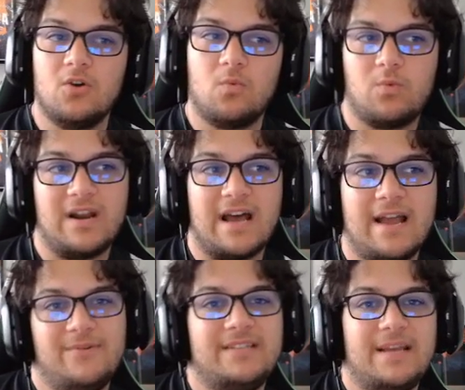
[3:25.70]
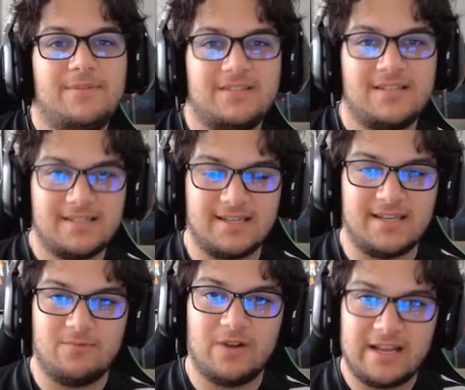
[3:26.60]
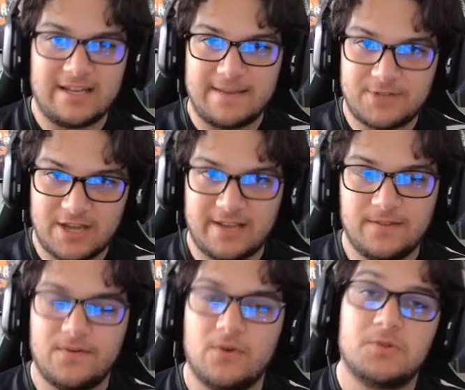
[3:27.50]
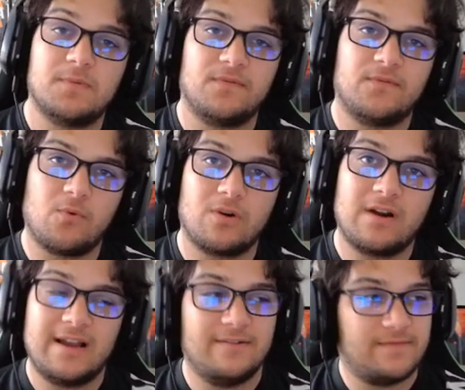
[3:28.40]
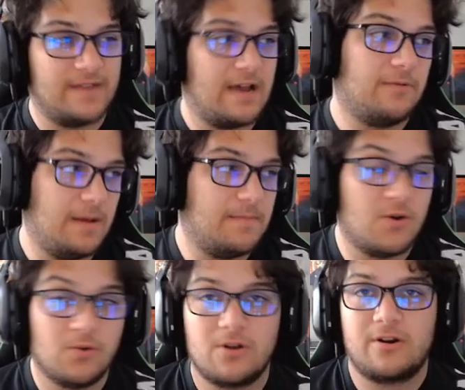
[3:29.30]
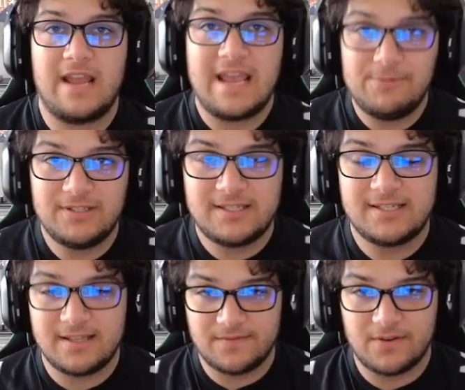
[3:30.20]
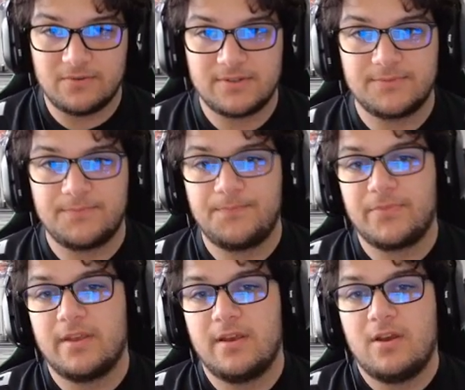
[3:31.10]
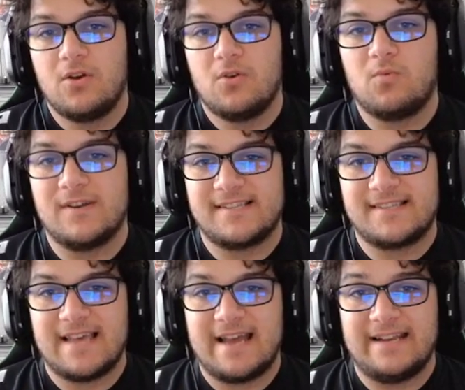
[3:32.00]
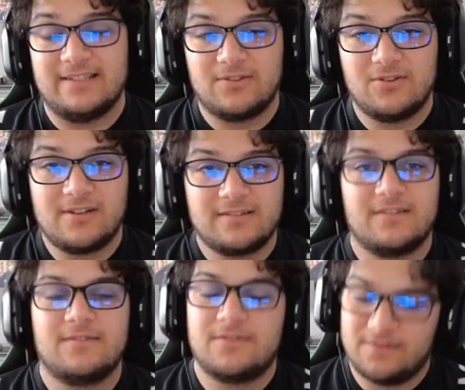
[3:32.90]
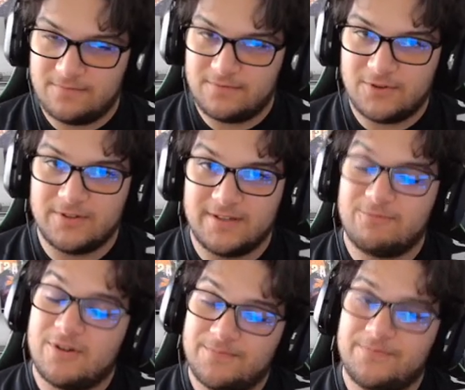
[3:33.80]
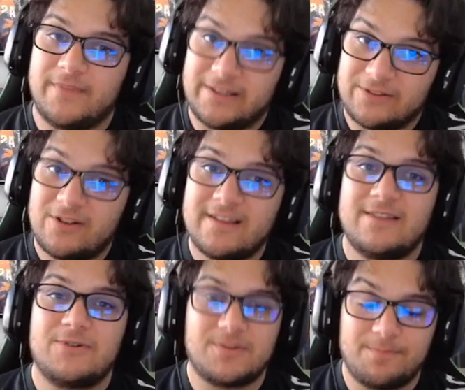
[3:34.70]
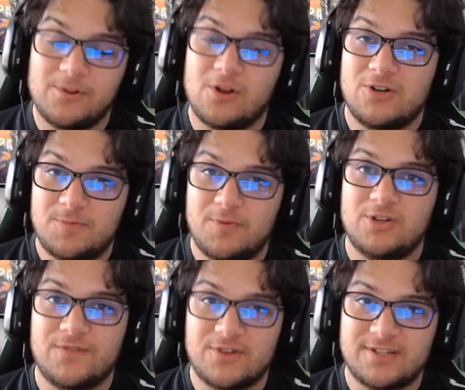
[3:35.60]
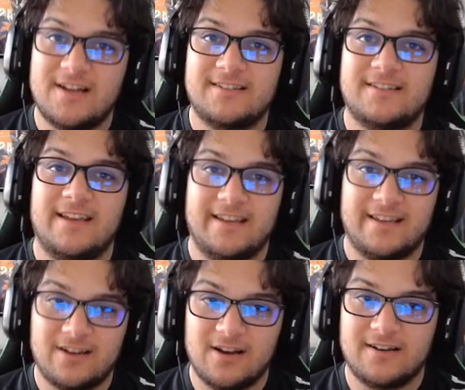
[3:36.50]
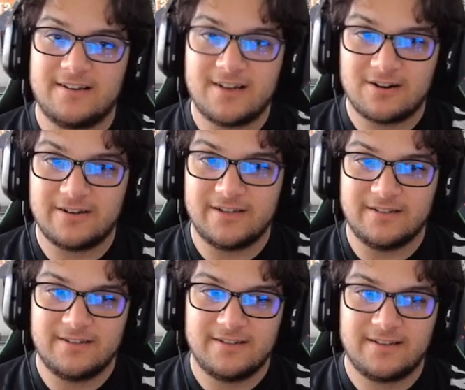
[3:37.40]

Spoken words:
what I was able to see when I kept checking the votes before I now am no longer able to see the votes was that it looked like there was a large push for Sonda and Garyal.